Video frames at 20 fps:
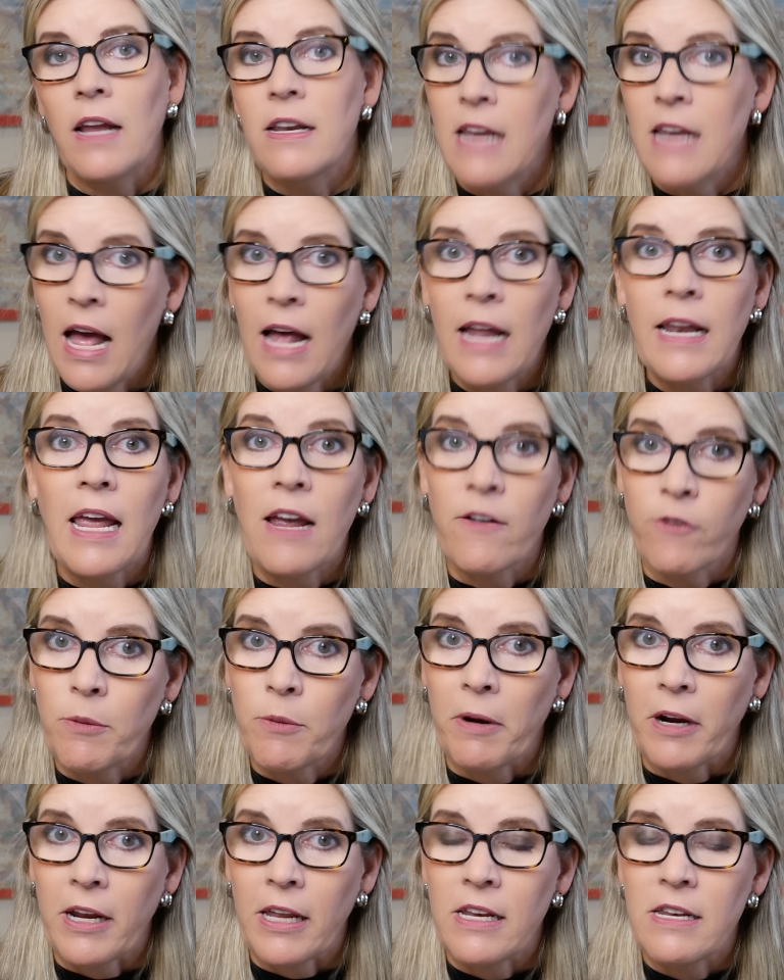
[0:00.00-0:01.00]
Not
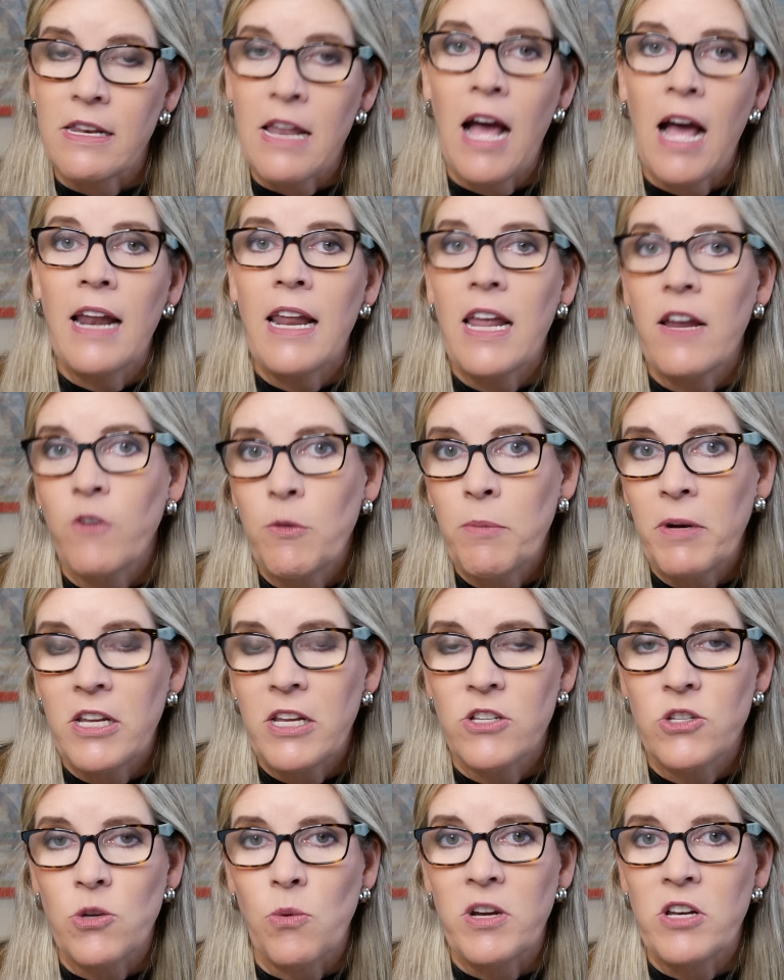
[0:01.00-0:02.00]
everybody. Not
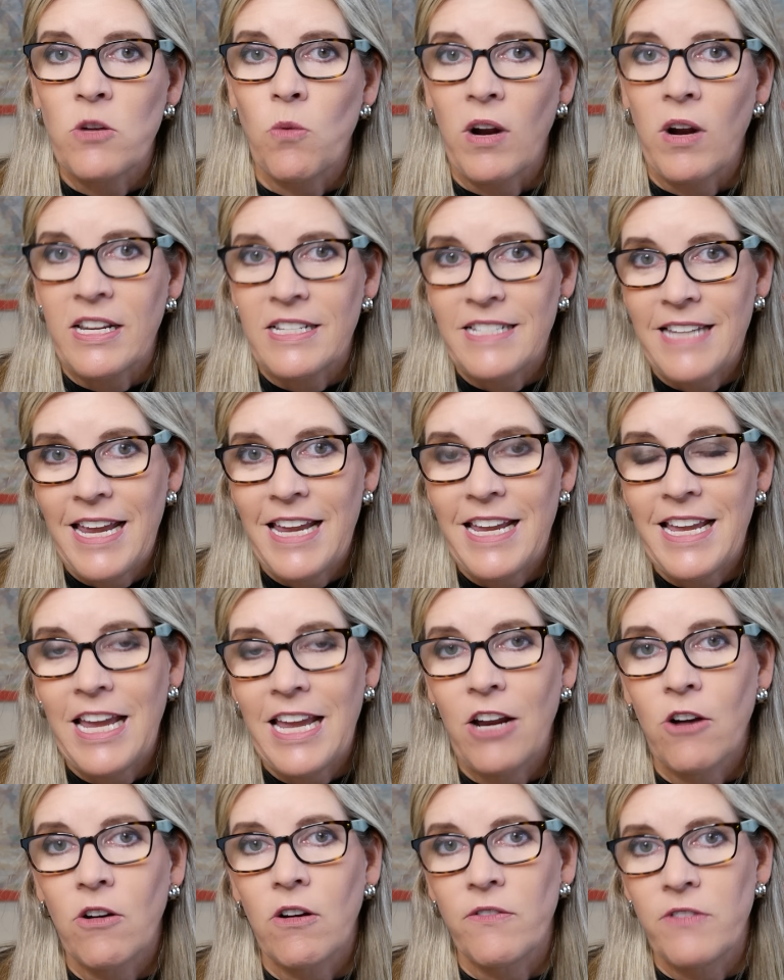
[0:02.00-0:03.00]
everybody is going to want to take
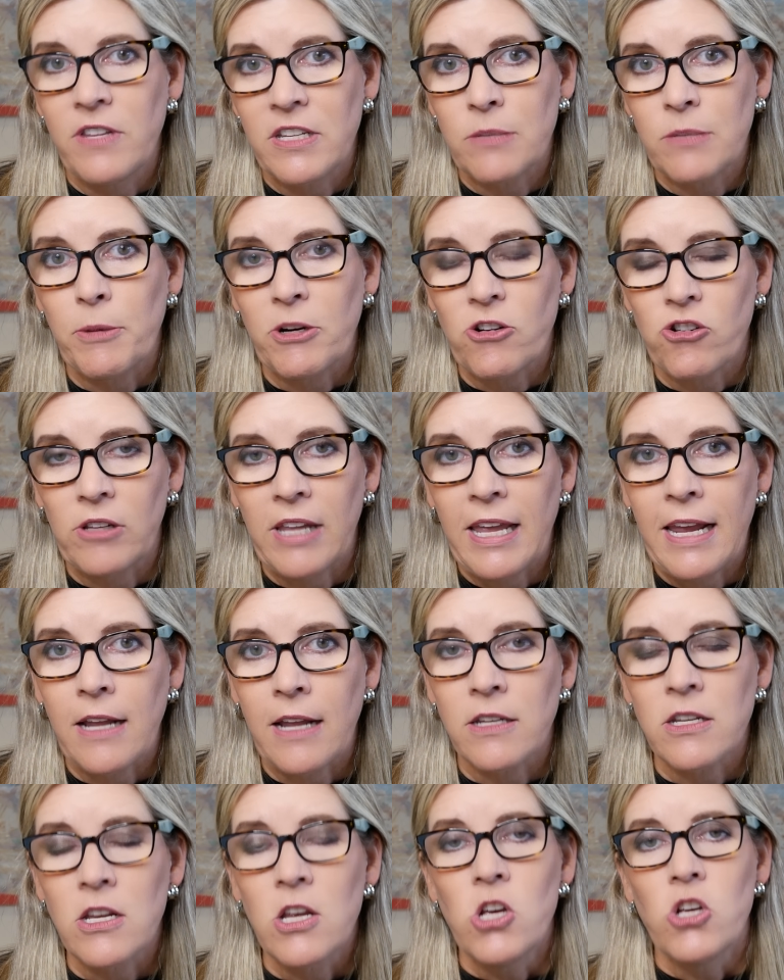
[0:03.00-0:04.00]
care of this much
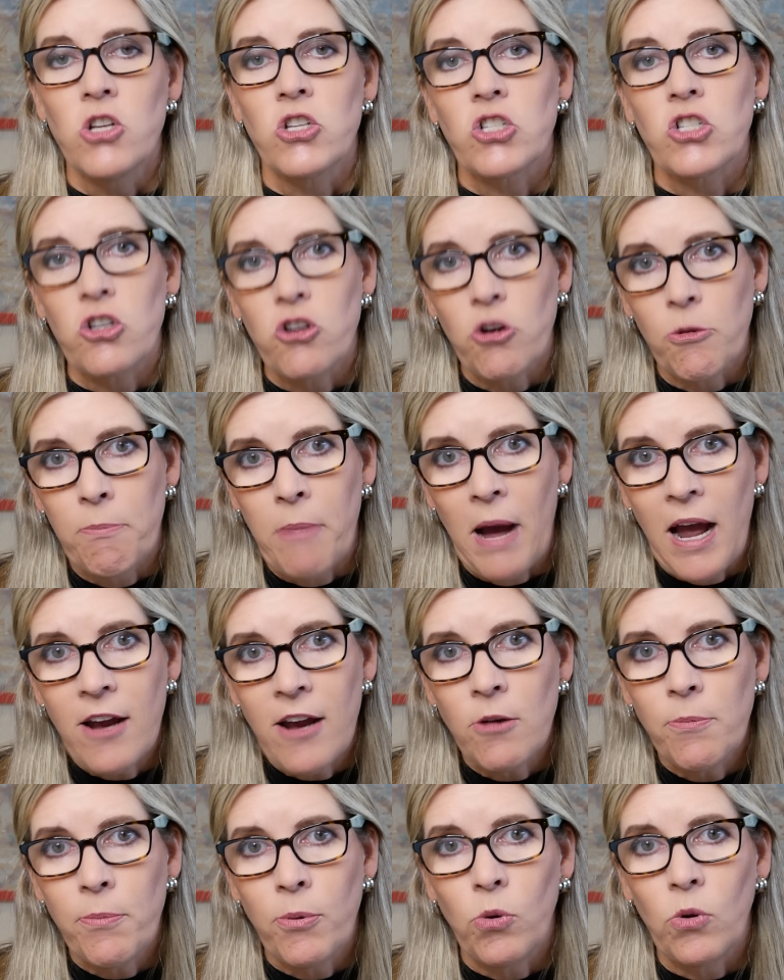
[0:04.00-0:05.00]
land. So your
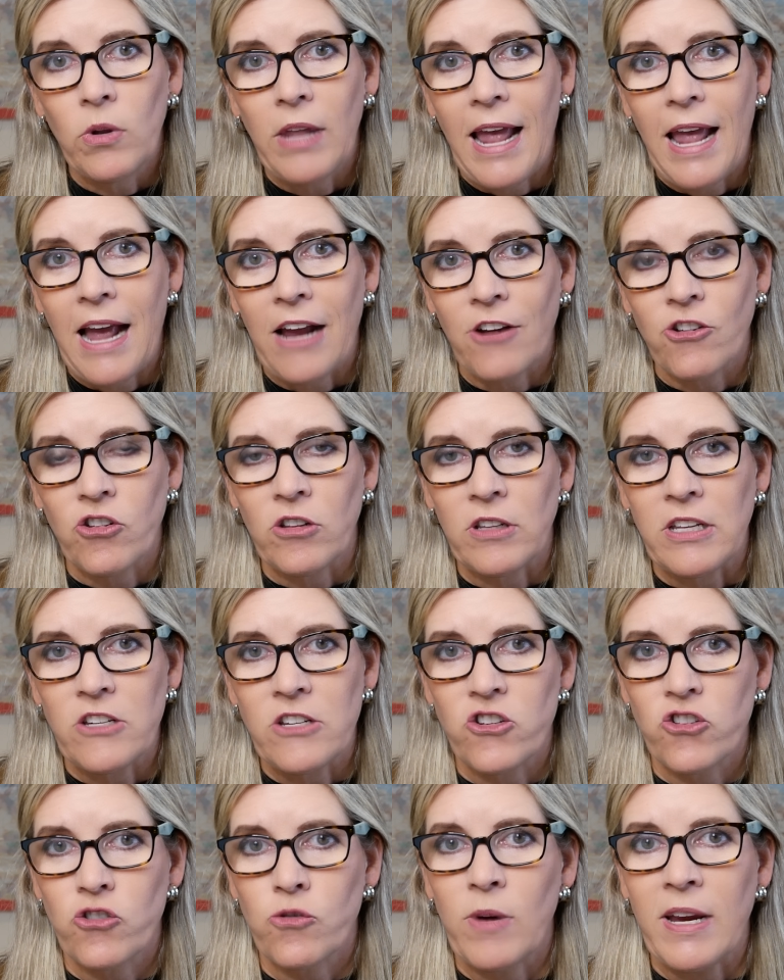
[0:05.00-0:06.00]
buyer pool actually
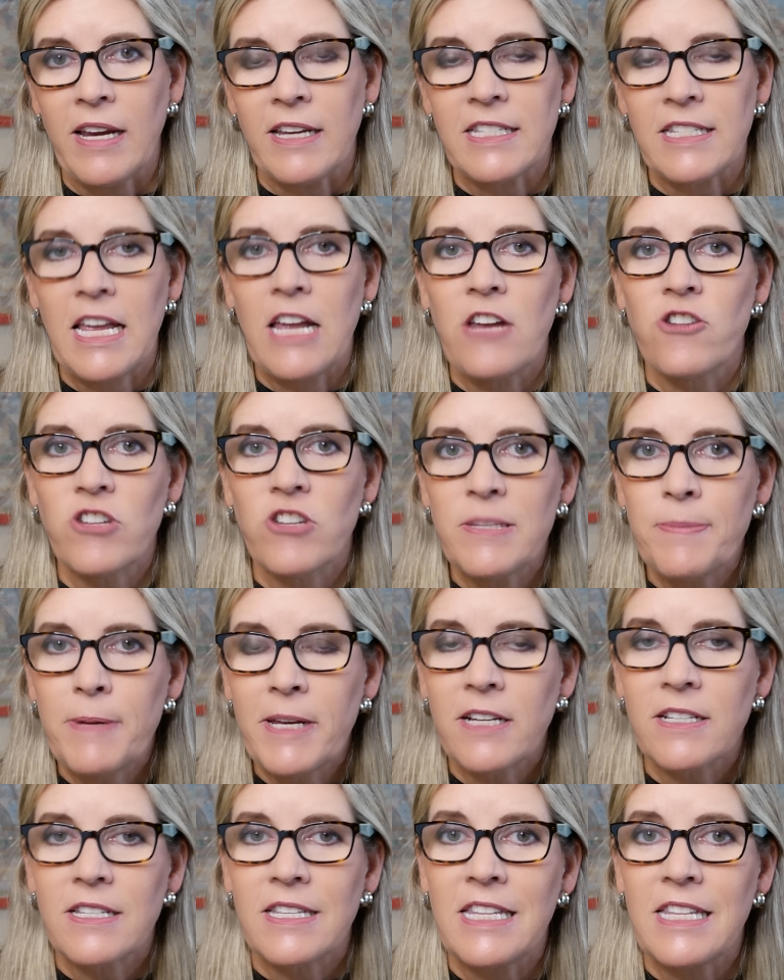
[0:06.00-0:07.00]
shrinks. And just
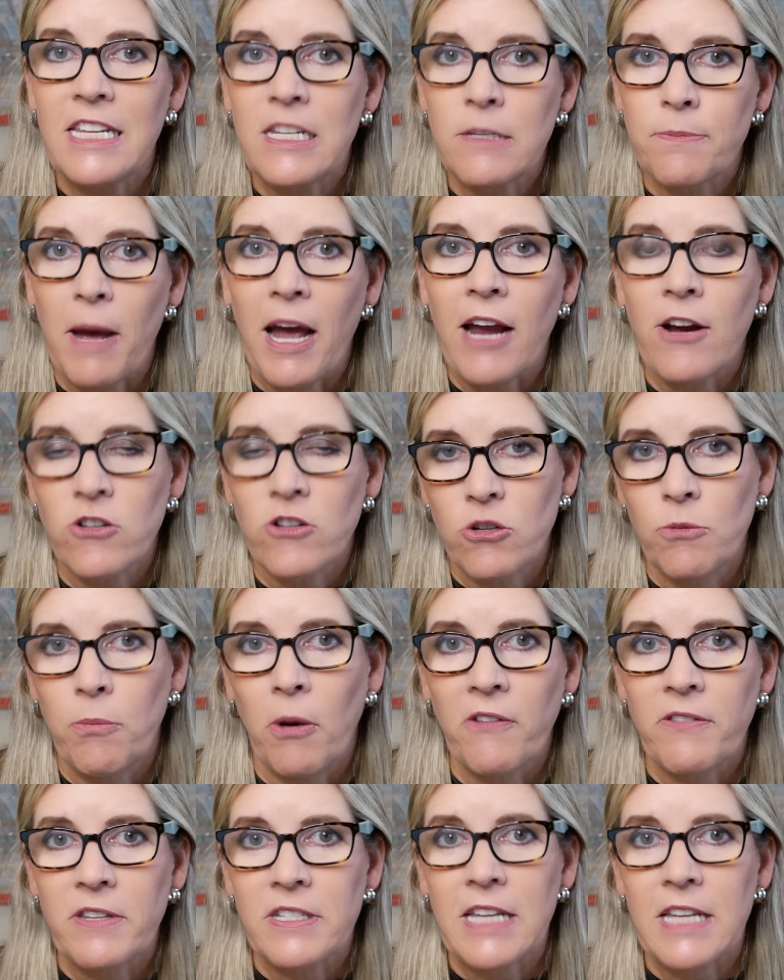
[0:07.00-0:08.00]
because these buyers who
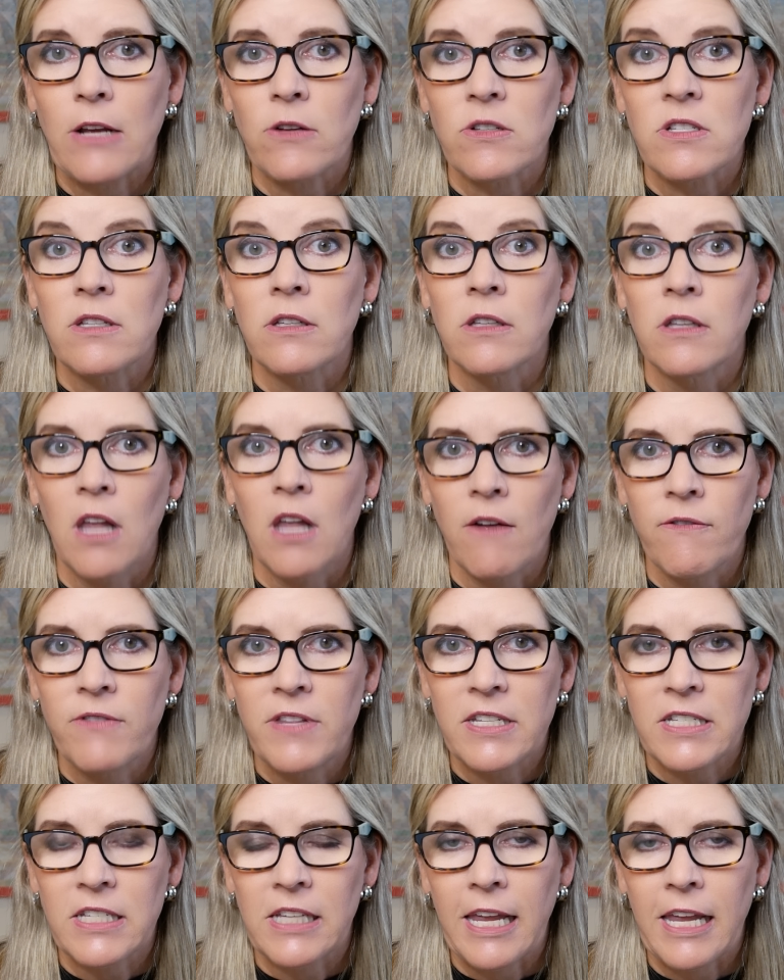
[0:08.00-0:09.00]
bought this house love
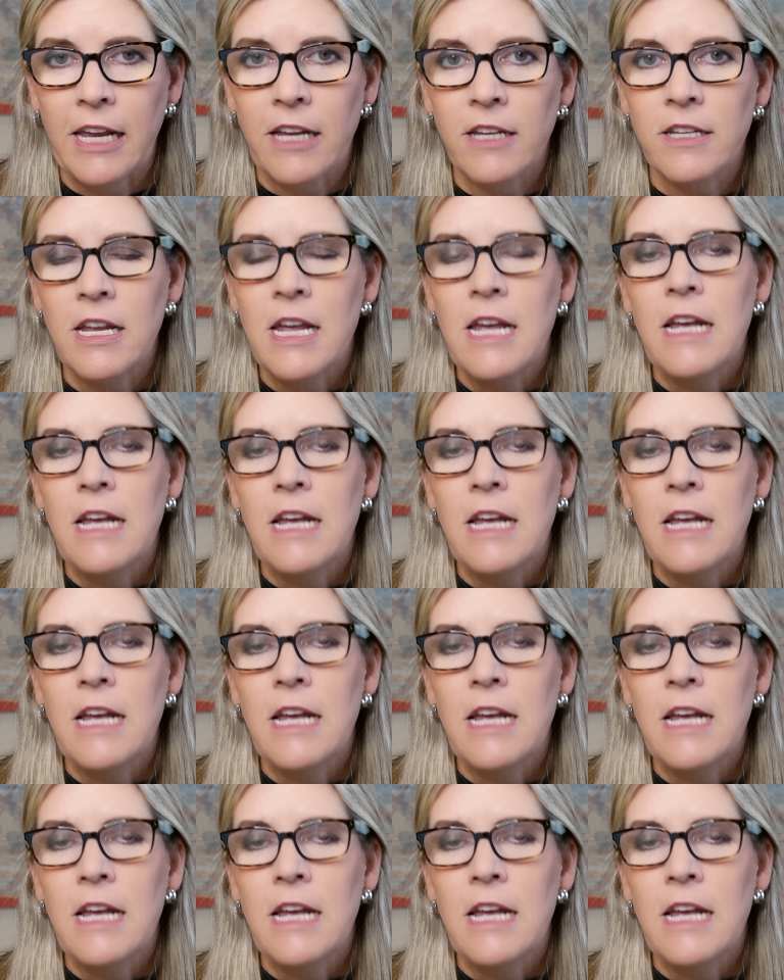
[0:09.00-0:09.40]
this land